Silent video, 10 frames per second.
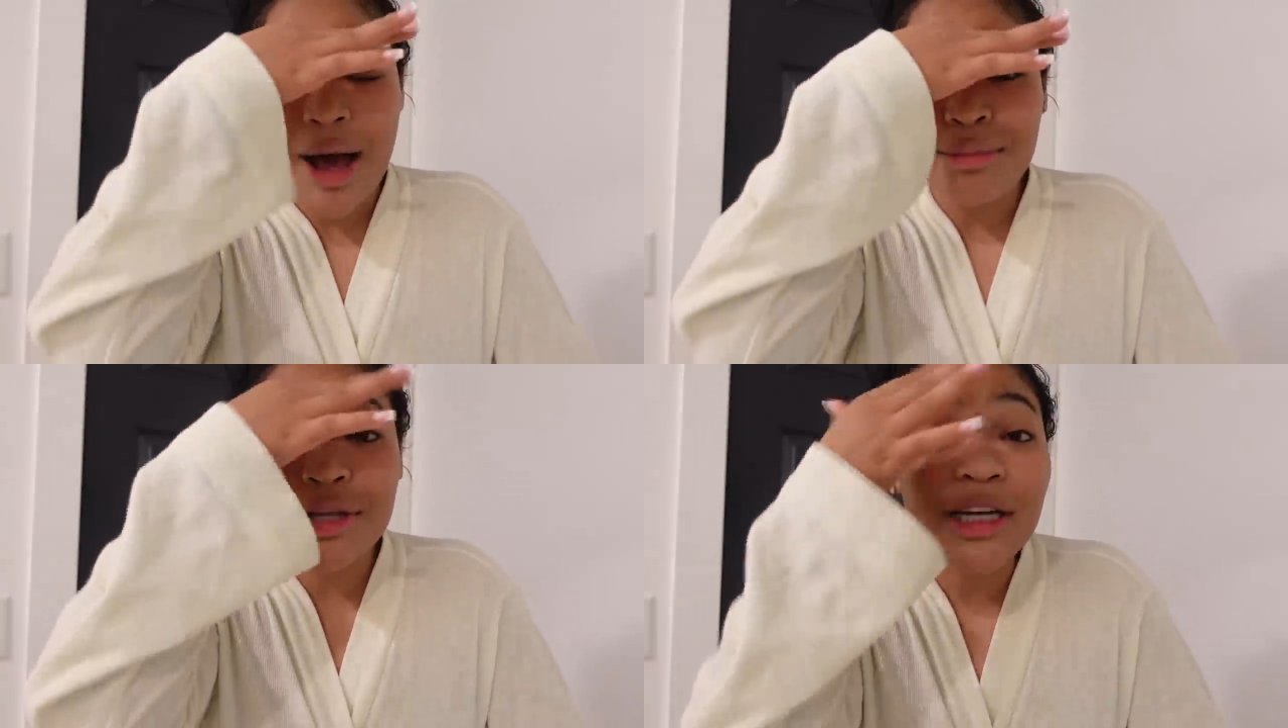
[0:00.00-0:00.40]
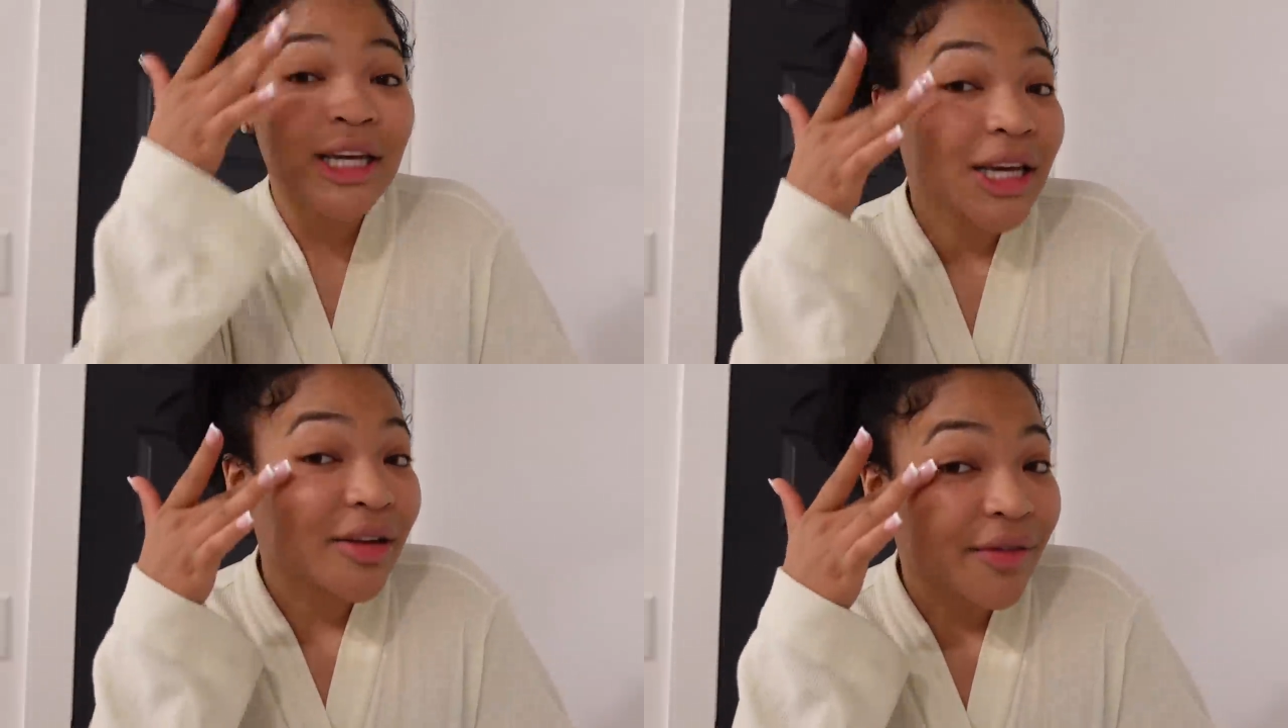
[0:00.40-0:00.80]
I'm
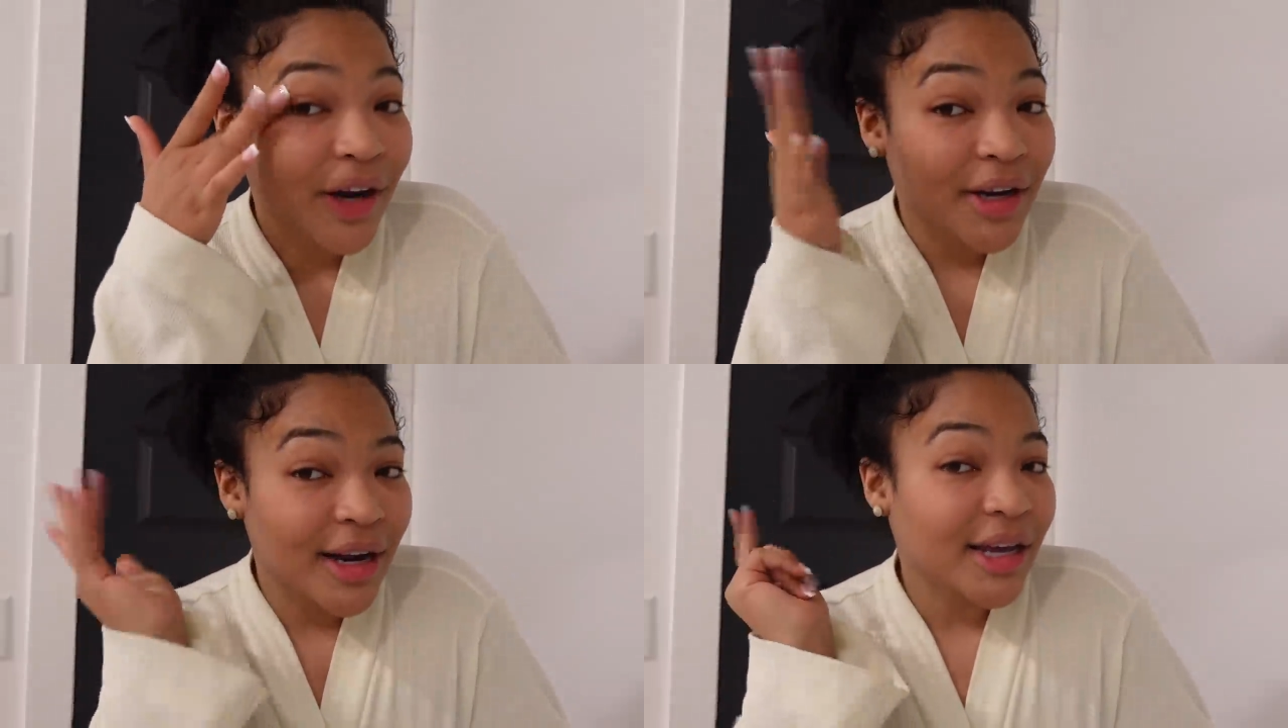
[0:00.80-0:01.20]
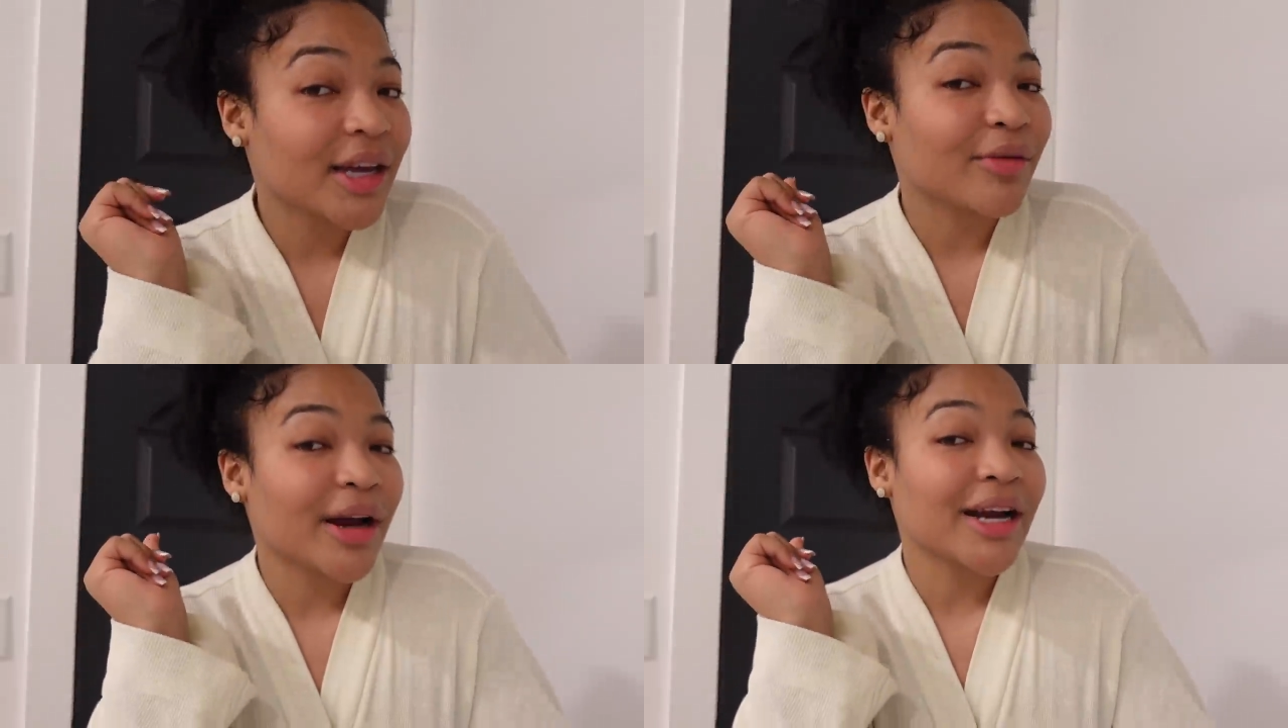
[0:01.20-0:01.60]
looking very
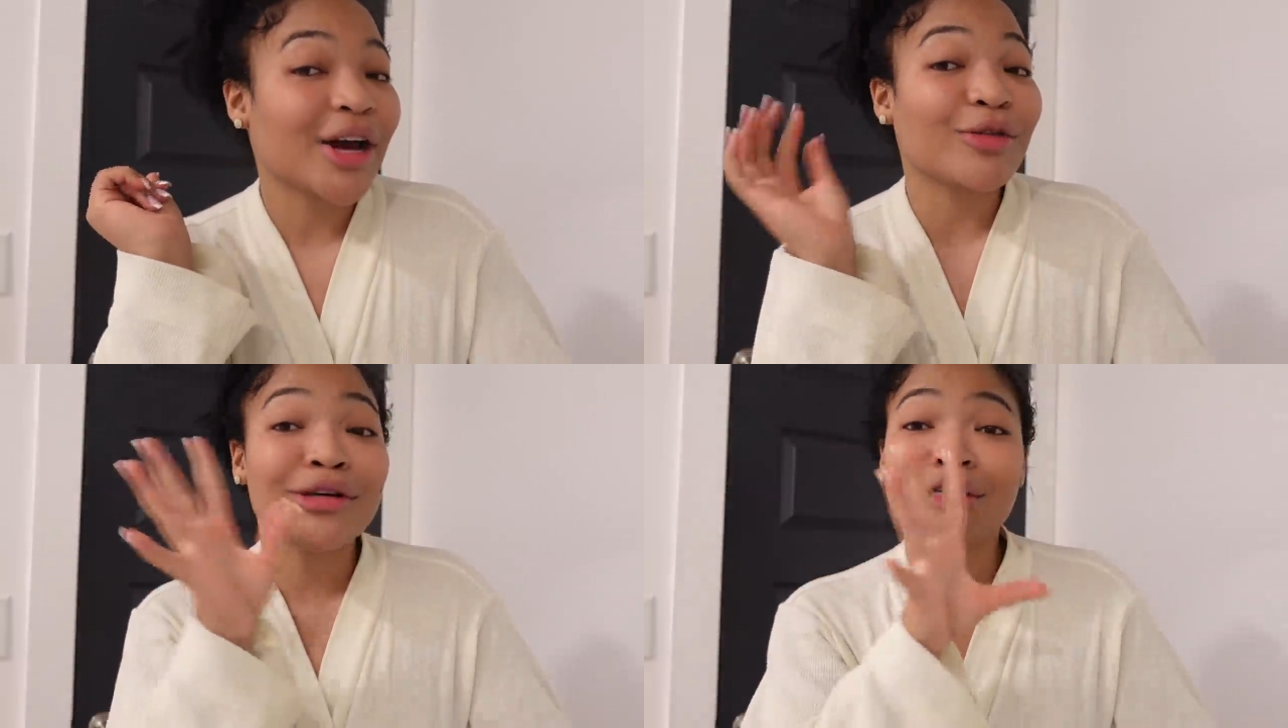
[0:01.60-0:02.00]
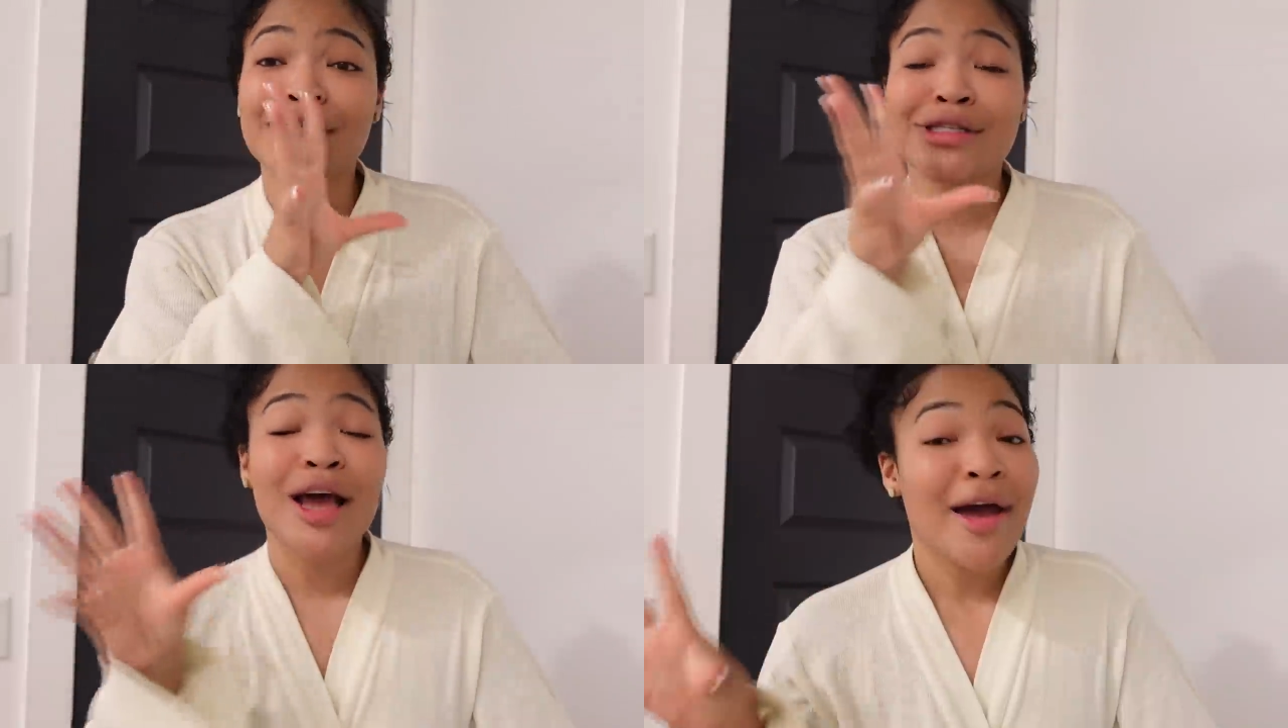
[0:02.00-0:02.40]
naked right now because